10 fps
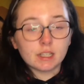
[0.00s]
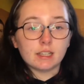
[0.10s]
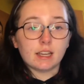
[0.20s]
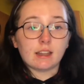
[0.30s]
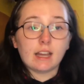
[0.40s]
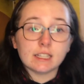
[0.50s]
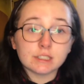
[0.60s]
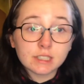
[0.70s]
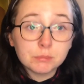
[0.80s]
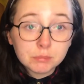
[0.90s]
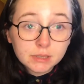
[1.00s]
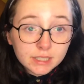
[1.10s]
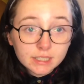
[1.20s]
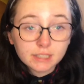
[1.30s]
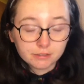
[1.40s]
That is
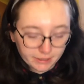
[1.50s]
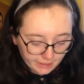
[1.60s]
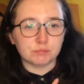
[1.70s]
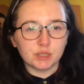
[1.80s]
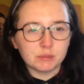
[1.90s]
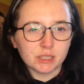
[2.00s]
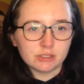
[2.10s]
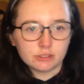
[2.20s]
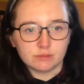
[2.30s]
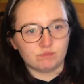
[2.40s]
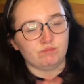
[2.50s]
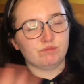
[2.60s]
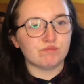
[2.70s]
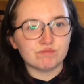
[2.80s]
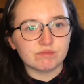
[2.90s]
completely free. Pretty much
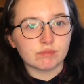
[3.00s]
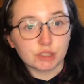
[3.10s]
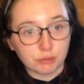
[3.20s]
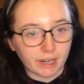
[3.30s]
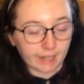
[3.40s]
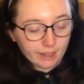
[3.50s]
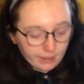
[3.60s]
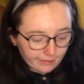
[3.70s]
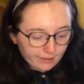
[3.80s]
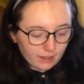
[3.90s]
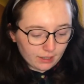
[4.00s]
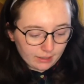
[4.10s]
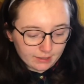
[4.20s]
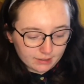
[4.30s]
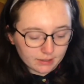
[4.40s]
great.
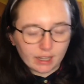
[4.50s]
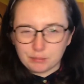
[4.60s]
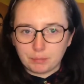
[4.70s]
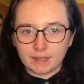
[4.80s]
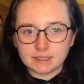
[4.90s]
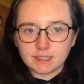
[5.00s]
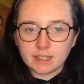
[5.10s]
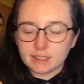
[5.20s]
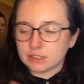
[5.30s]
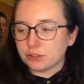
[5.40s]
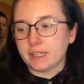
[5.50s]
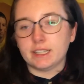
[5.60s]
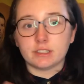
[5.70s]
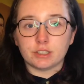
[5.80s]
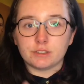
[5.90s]
And great
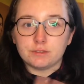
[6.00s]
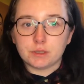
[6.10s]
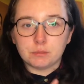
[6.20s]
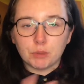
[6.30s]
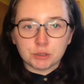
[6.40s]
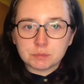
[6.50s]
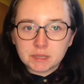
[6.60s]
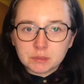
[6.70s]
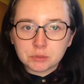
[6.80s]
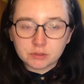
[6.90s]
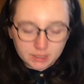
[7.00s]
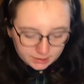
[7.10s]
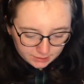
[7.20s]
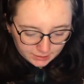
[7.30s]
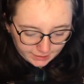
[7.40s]
and good for most people that
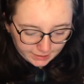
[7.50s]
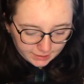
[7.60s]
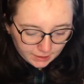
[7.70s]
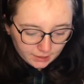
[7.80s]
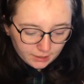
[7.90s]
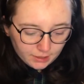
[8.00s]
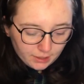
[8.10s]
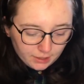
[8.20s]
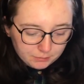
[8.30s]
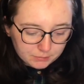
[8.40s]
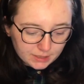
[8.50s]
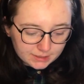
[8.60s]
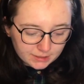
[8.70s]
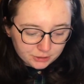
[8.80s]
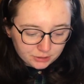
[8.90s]
you need.
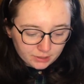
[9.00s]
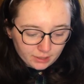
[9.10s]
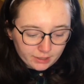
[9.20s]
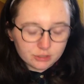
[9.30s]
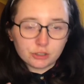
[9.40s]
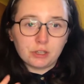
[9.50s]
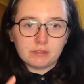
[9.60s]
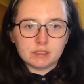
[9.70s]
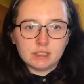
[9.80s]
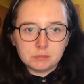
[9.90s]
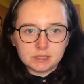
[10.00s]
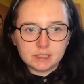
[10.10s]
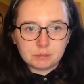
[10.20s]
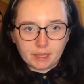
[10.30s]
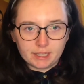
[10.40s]
It's literally like, so you have
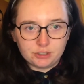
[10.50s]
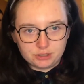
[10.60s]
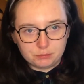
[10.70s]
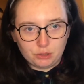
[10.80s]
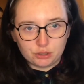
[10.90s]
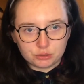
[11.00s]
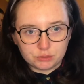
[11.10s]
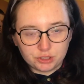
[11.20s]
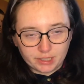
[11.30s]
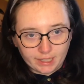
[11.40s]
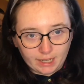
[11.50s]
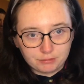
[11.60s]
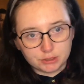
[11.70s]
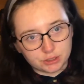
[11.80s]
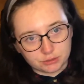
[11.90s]
unlimited pages and blocks which you can have,
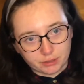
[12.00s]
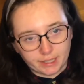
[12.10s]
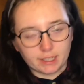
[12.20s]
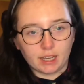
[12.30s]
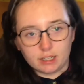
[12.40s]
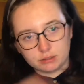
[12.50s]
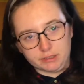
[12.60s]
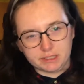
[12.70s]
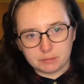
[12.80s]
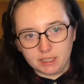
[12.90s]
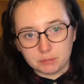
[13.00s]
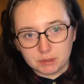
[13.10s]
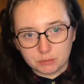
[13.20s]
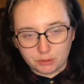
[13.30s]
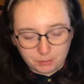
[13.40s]
which is great. I'll explain a
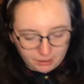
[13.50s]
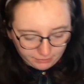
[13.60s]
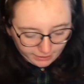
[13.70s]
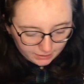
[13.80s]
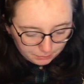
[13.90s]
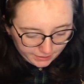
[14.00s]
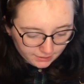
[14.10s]
bit more about that in a bit.